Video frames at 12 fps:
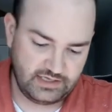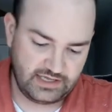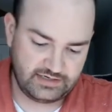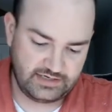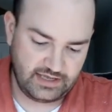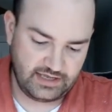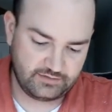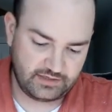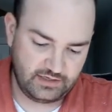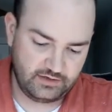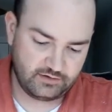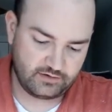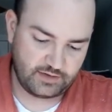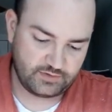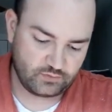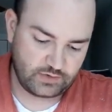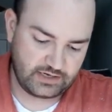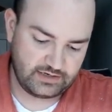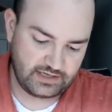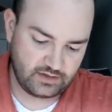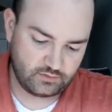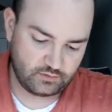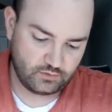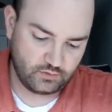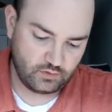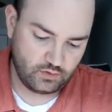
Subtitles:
And down here, I'm going to write down